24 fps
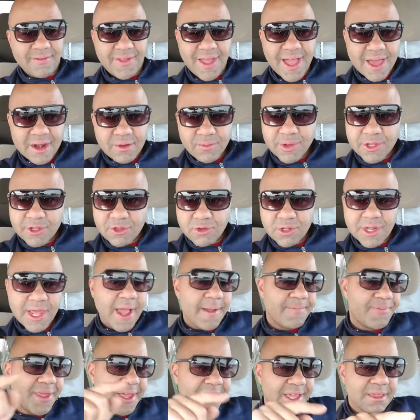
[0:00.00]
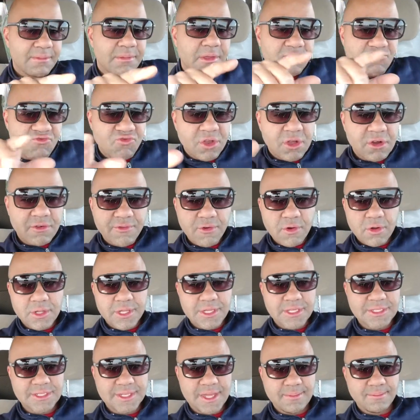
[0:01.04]
How do we do that? And give me real world
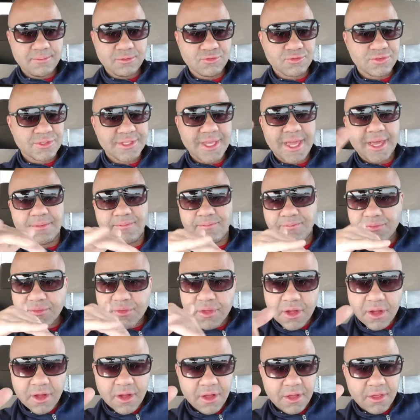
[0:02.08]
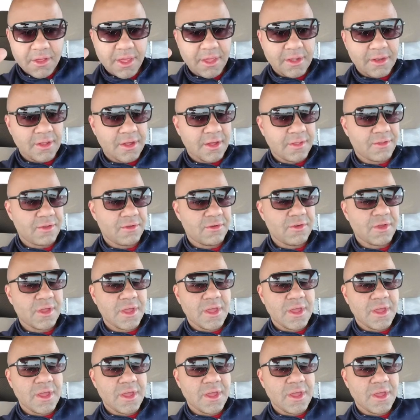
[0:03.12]
examples that other